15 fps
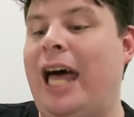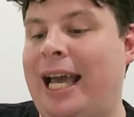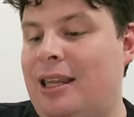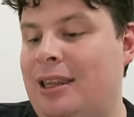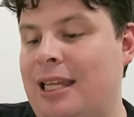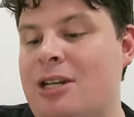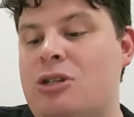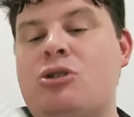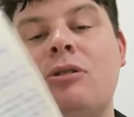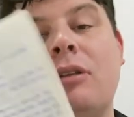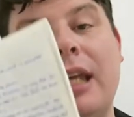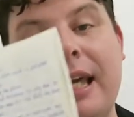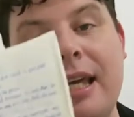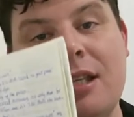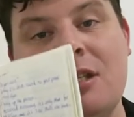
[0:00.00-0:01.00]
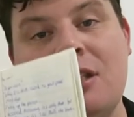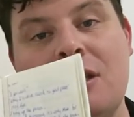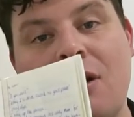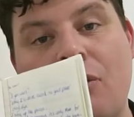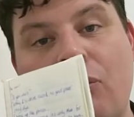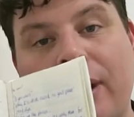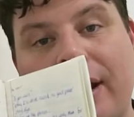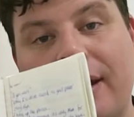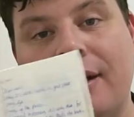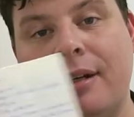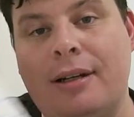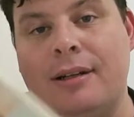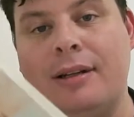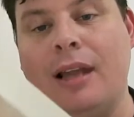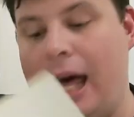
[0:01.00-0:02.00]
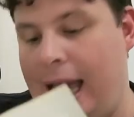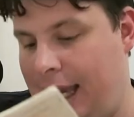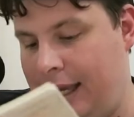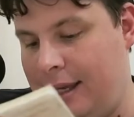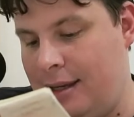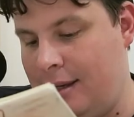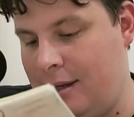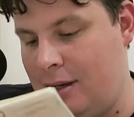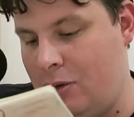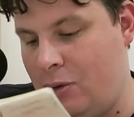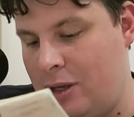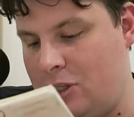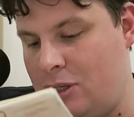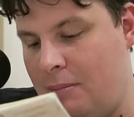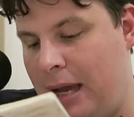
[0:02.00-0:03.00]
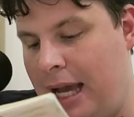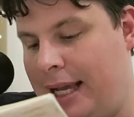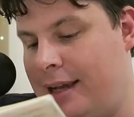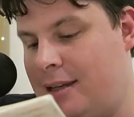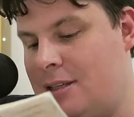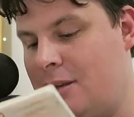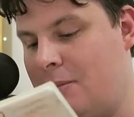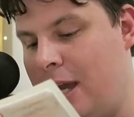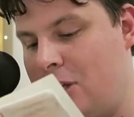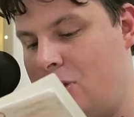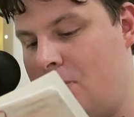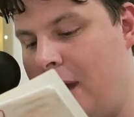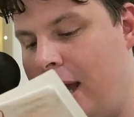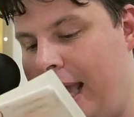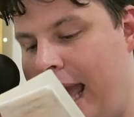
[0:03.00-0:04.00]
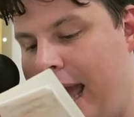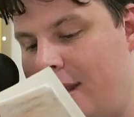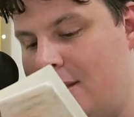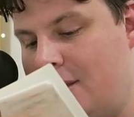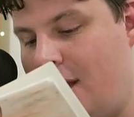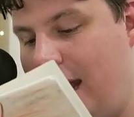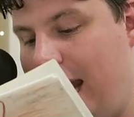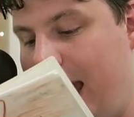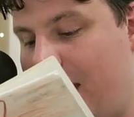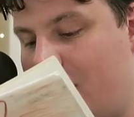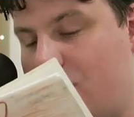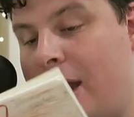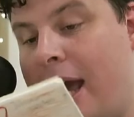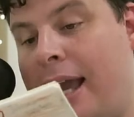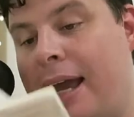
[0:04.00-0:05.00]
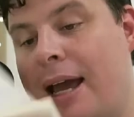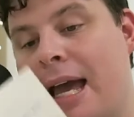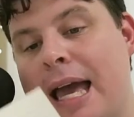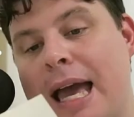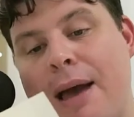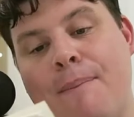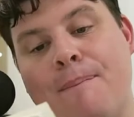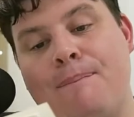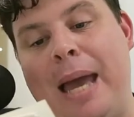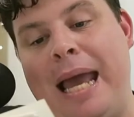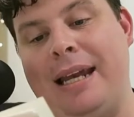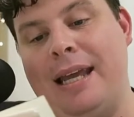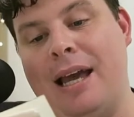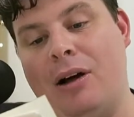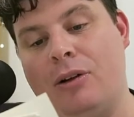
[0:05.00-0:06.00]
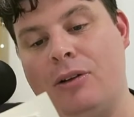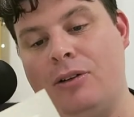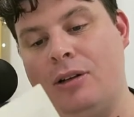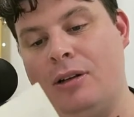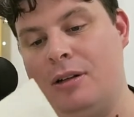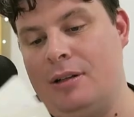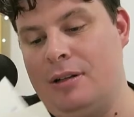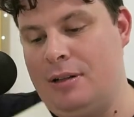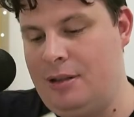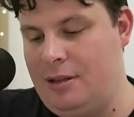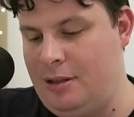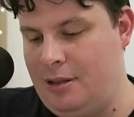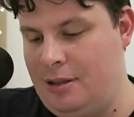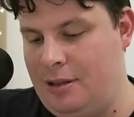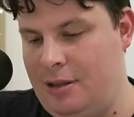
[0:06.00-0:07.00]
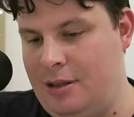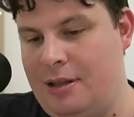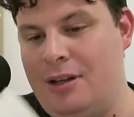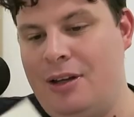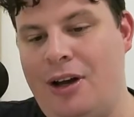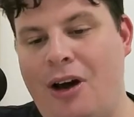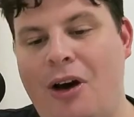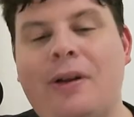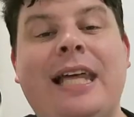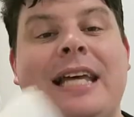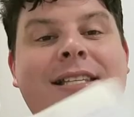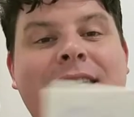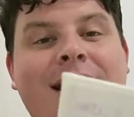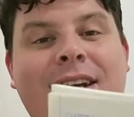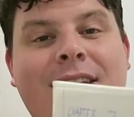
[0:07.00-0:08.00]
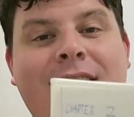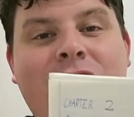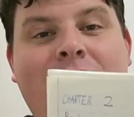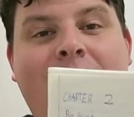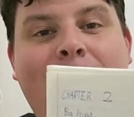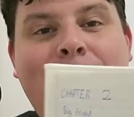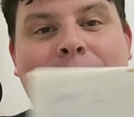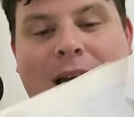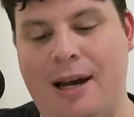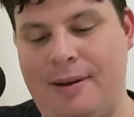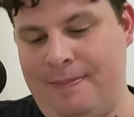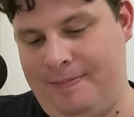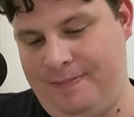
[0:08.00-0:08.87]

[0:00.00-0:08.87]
Like, literally, it's written, like, question mark, exclamation mark, at sign, hashtag. Ben yelled. Oh, that's the end of the chapter.